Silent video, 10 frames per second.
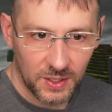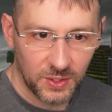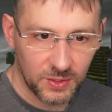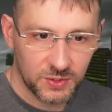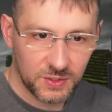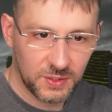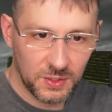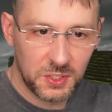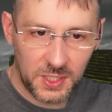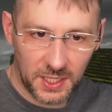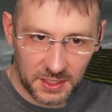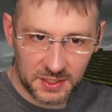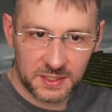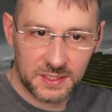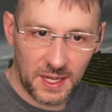there's usually like a
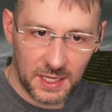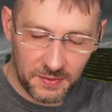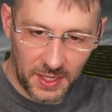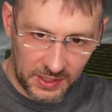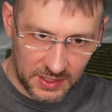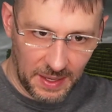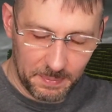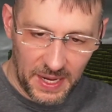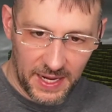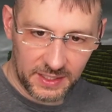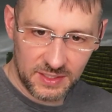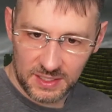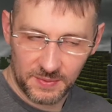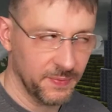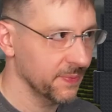set of like step backs
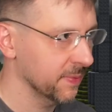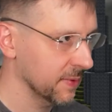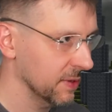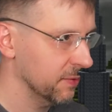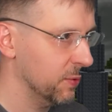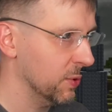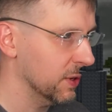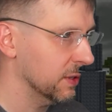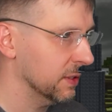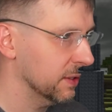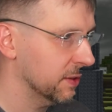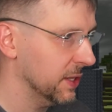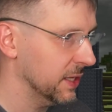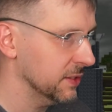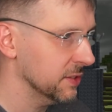for
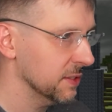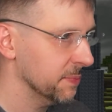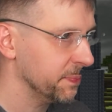things.